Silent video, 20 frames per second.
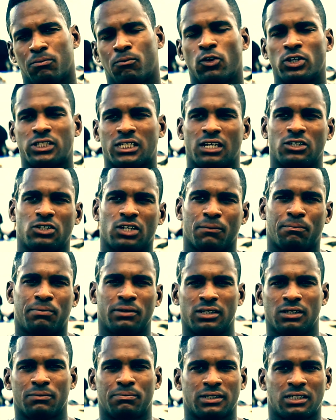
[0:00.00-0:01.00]
The more times you get
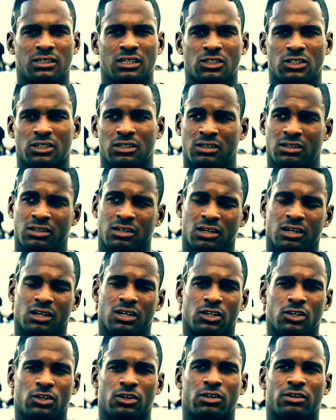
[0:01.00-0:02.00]
put in the position,
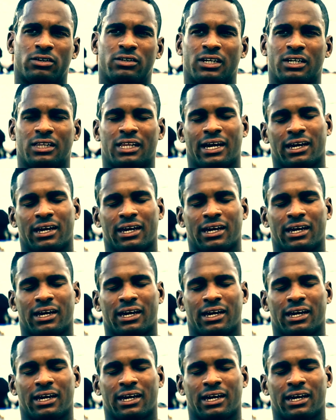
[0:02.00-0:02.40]
you learn that,